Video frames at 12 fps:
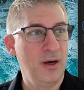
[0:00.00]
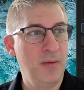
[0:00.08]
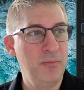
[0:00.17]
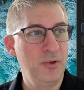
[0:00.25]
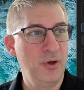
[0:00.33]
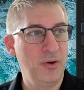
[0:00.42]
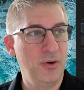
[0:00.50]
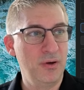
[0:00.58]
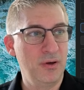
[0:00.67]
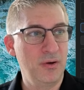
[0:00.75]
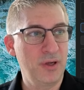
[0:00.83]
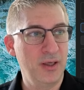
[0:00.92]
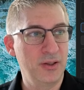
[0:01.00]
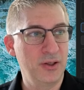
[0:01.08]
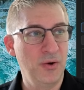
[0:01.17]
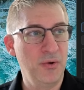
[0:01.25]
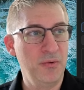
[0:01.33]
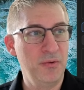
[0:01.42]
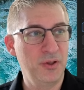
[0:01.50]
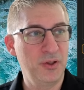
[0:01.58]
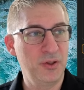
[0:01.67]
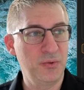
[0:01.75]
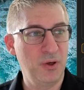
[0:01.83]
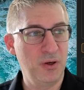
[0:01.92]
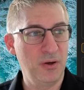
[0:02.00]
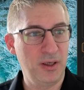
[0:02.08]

Upload. Okay, so this is where